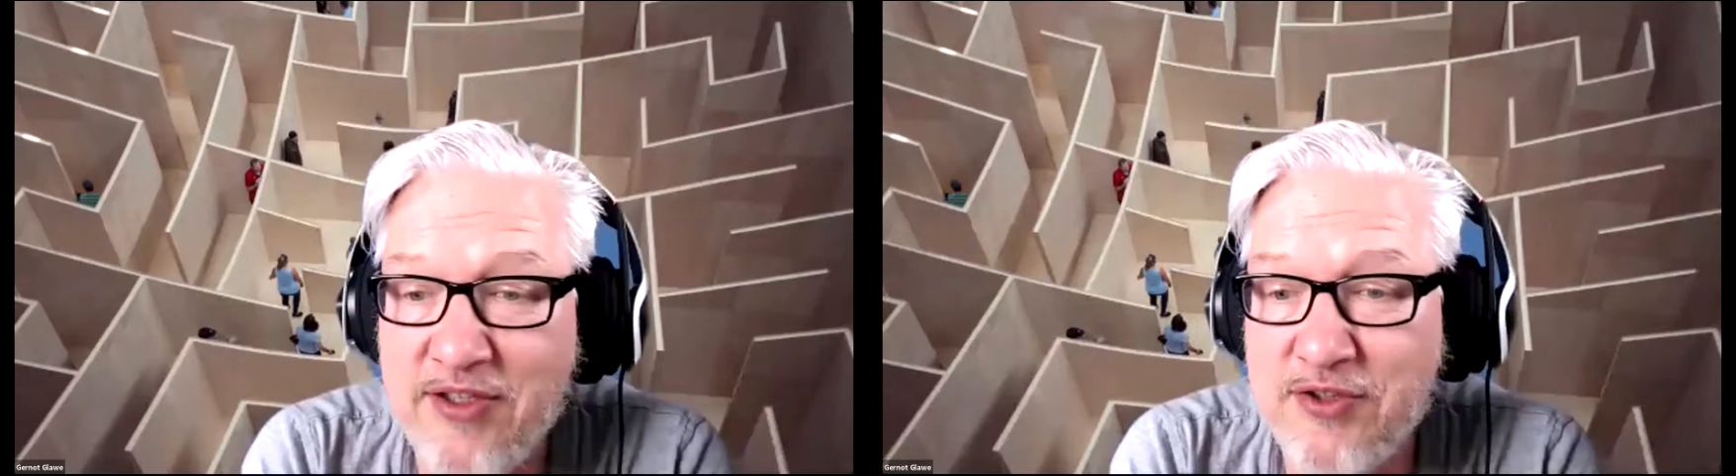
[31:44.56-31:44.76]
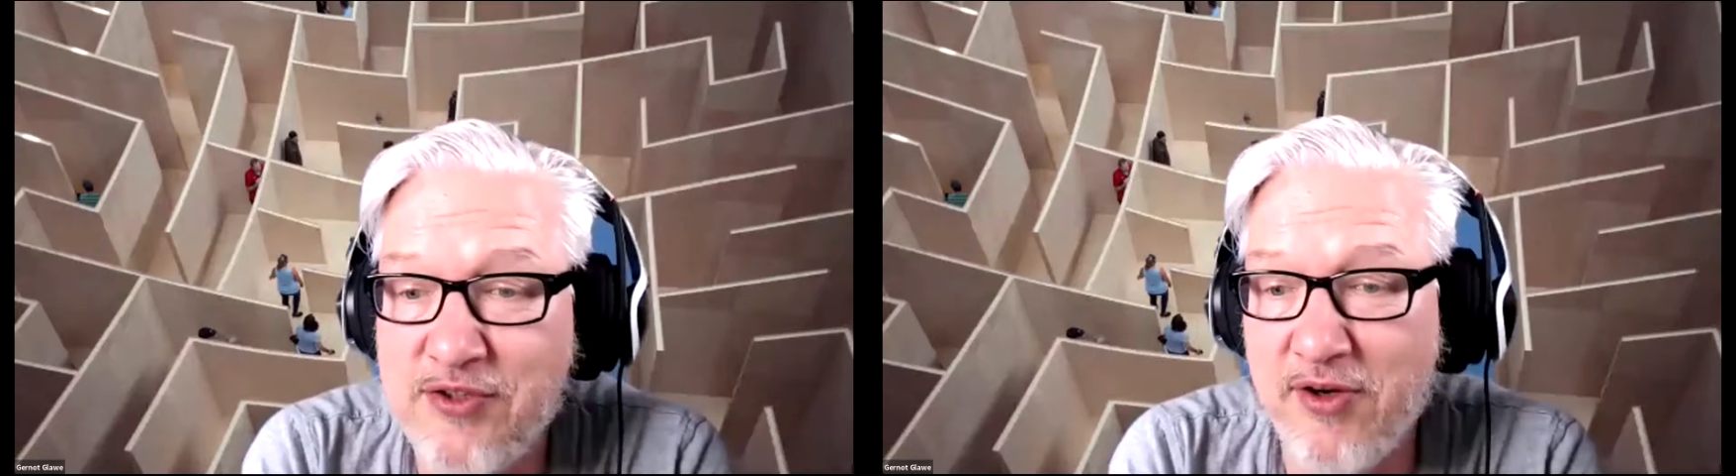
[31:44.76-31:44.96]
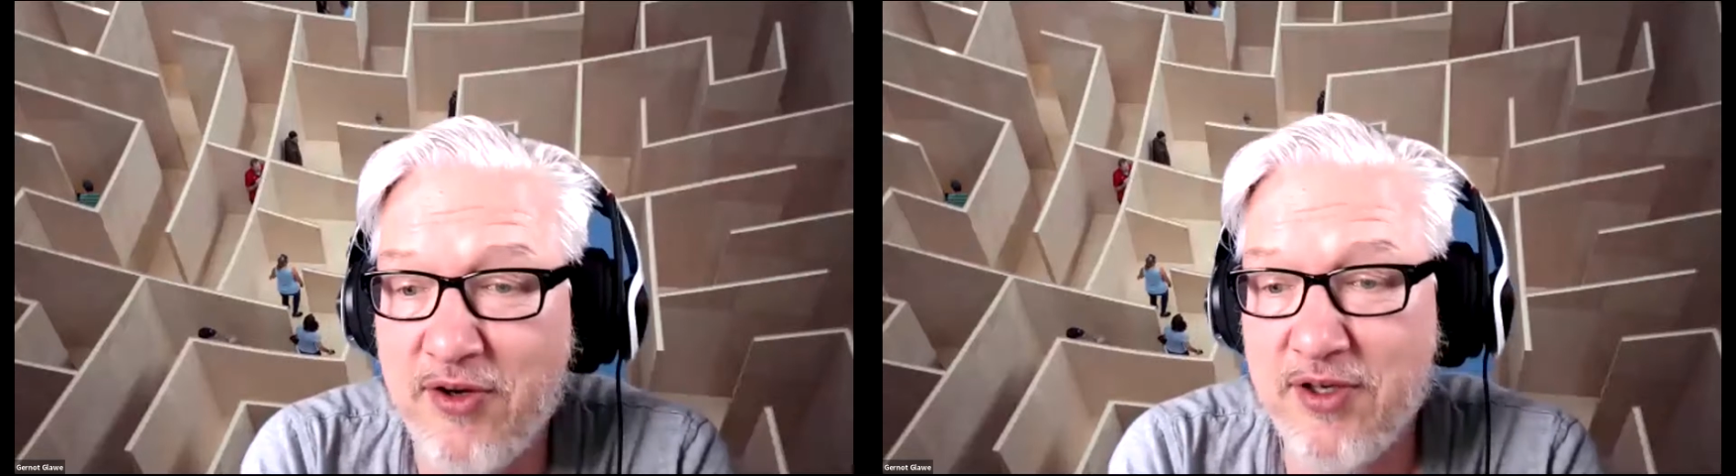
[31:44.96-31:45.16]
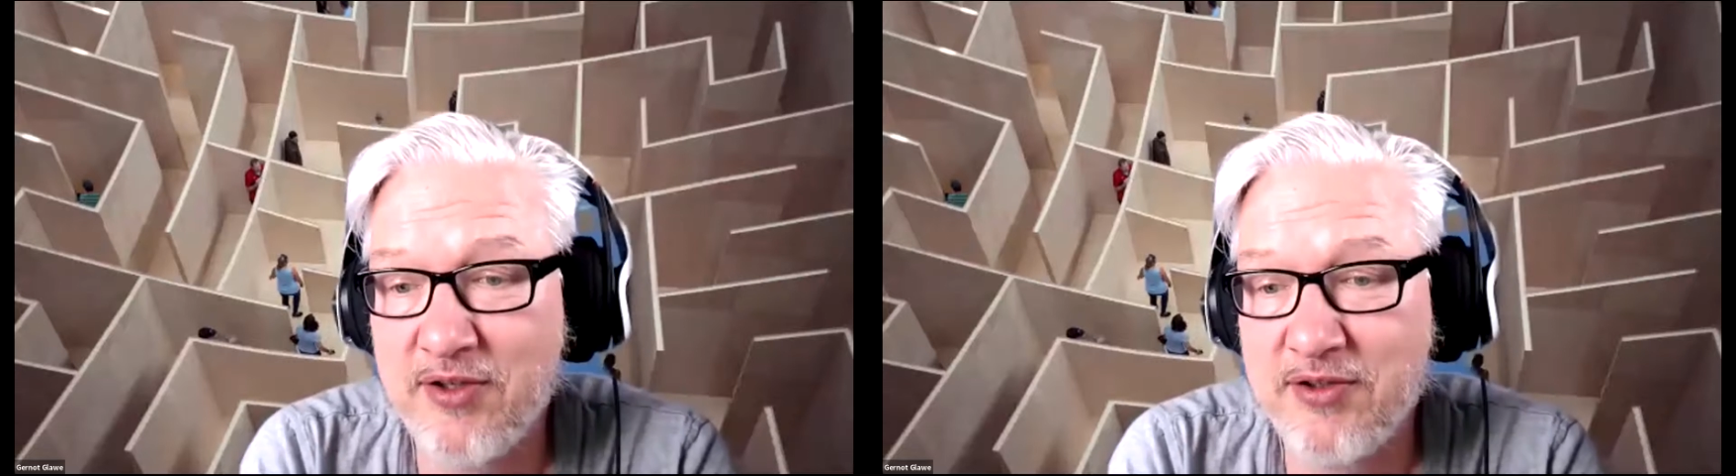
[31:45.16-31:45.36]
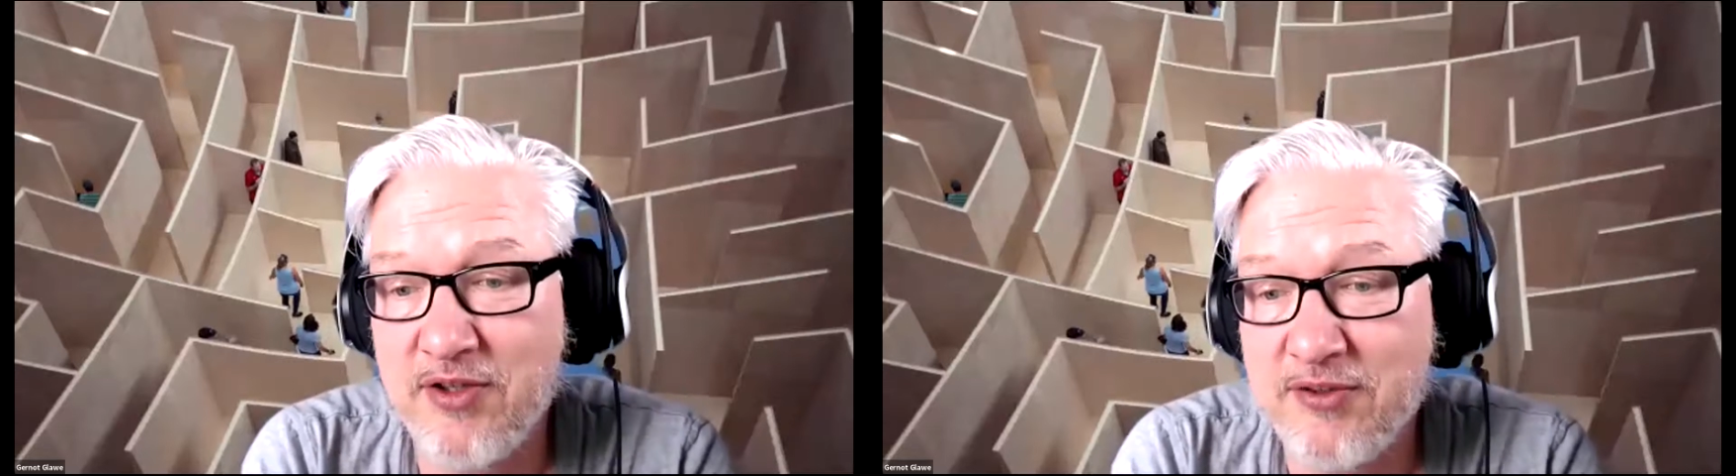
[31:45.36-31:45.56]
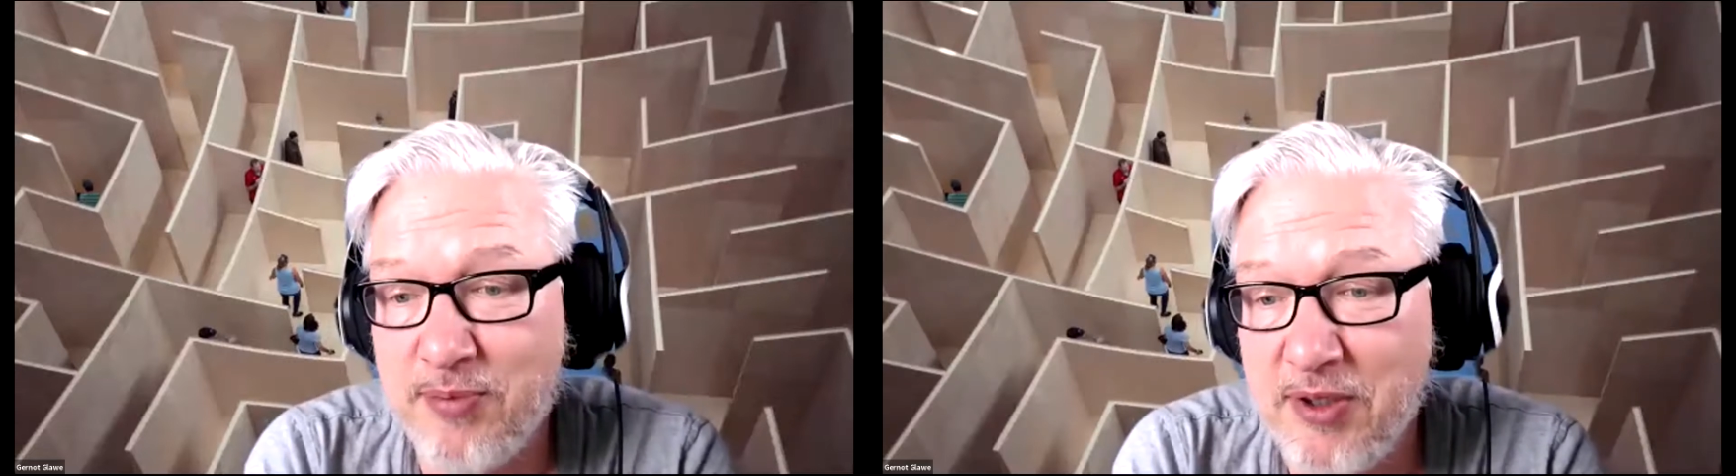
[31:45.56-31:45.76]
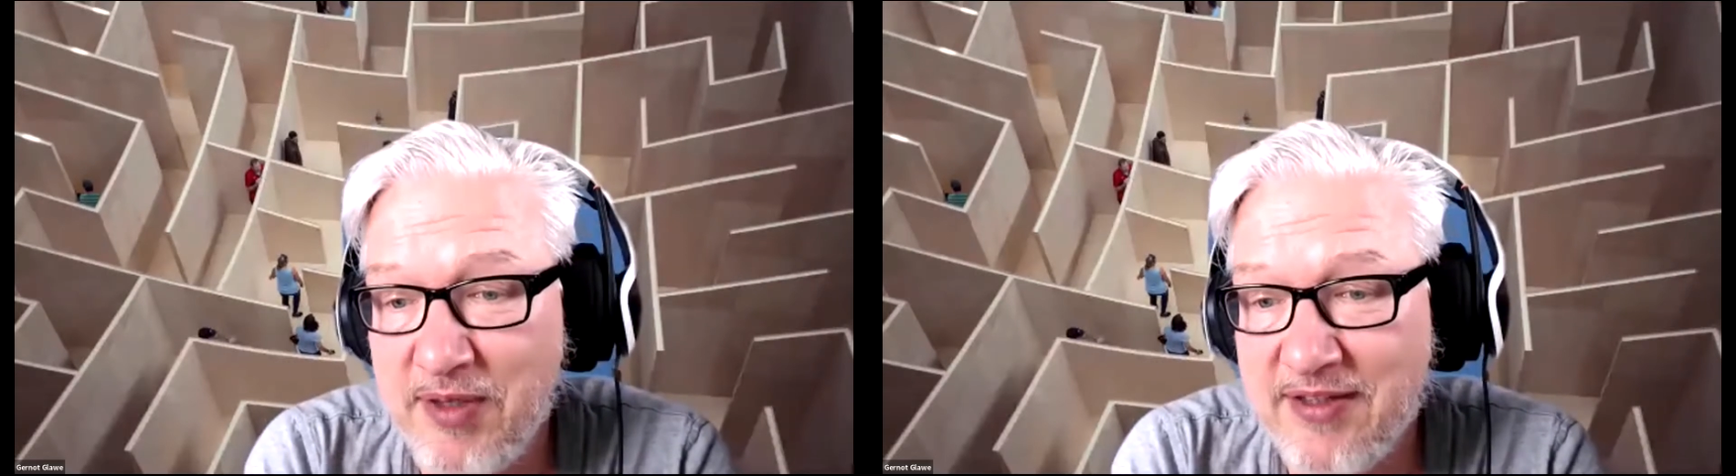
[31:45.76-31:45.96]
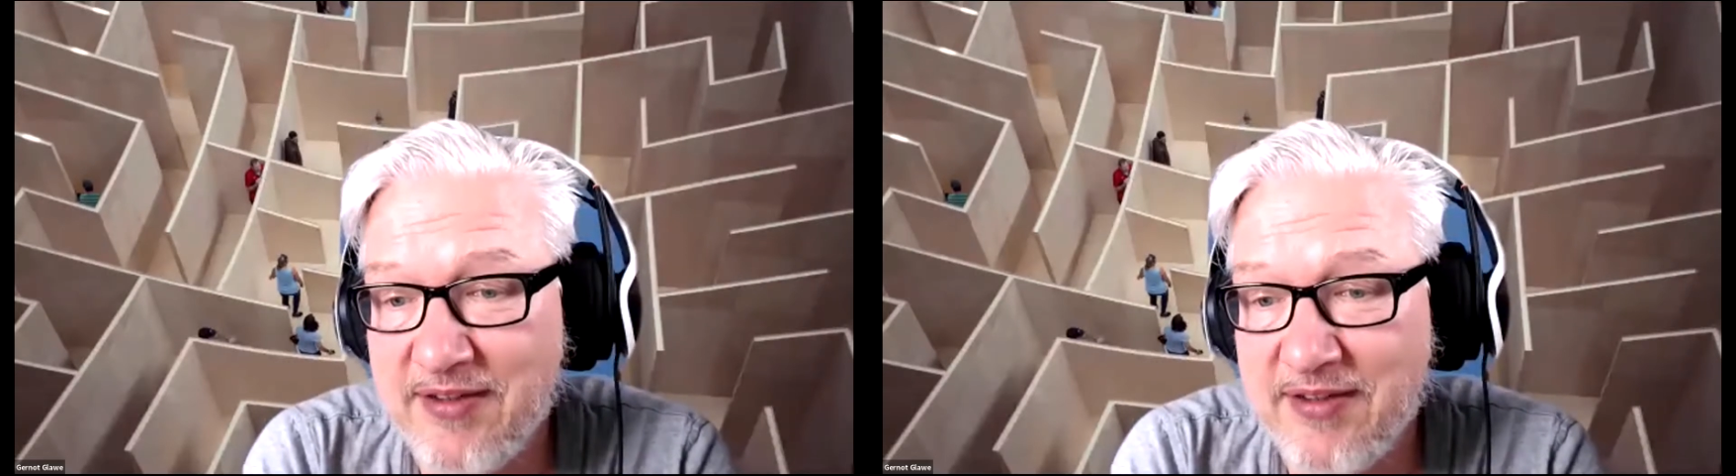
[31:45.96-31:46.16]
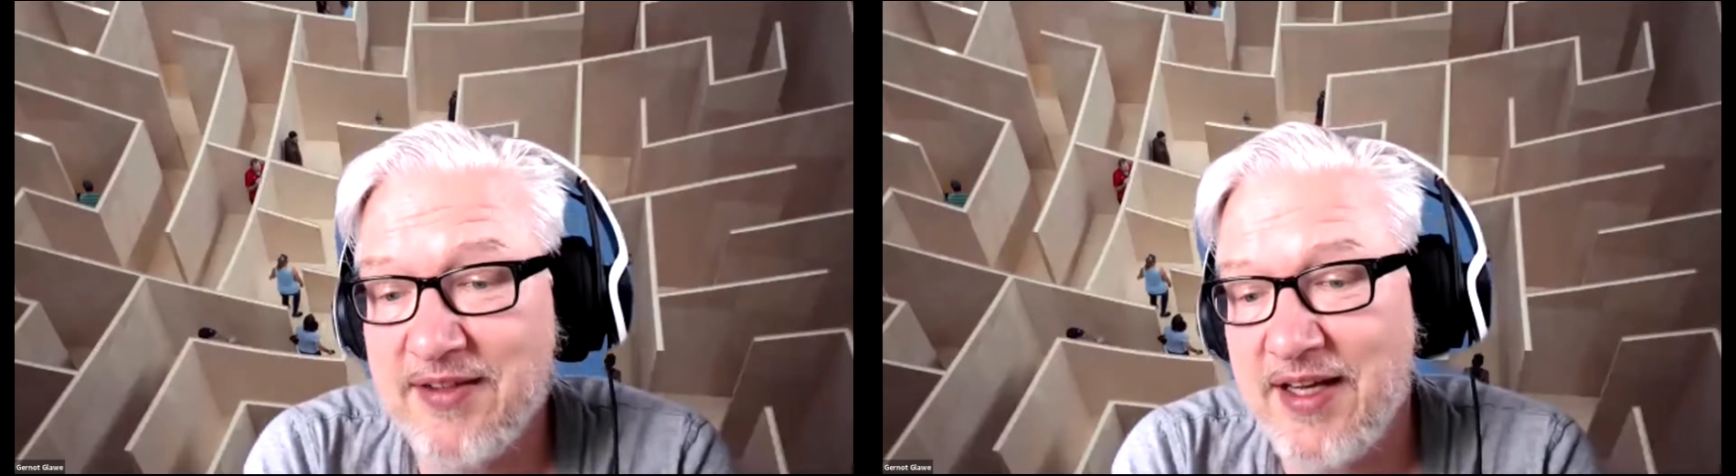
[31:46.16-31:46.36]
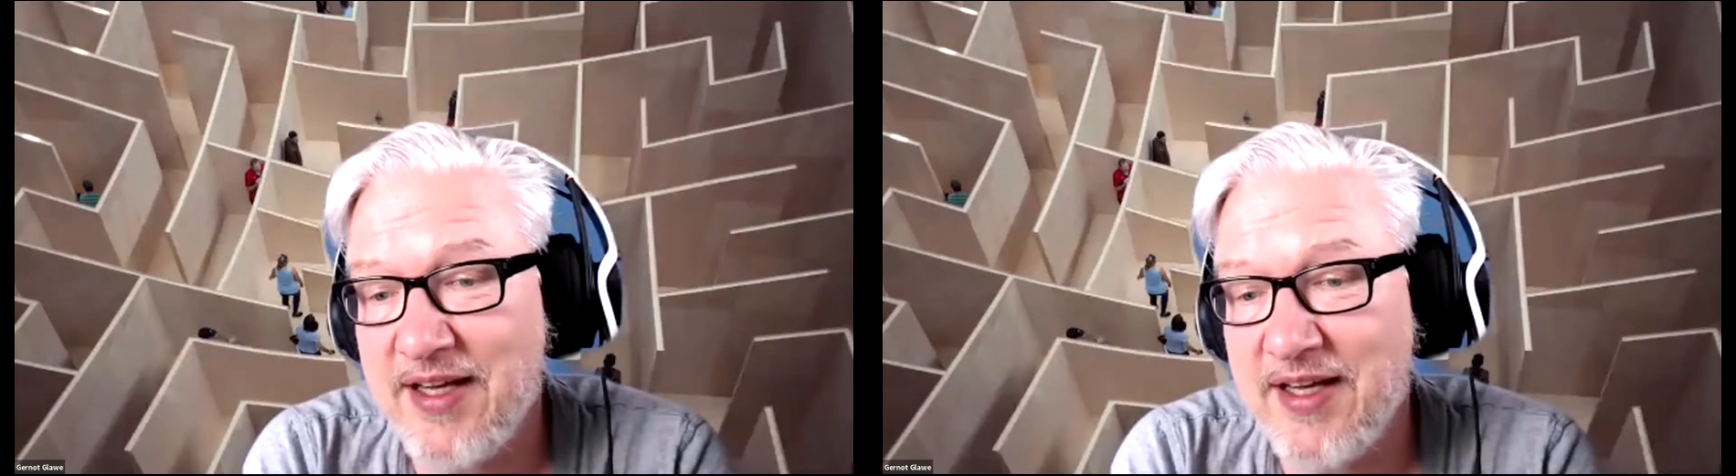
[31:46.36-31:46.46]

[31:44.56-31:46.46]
you talk about your experience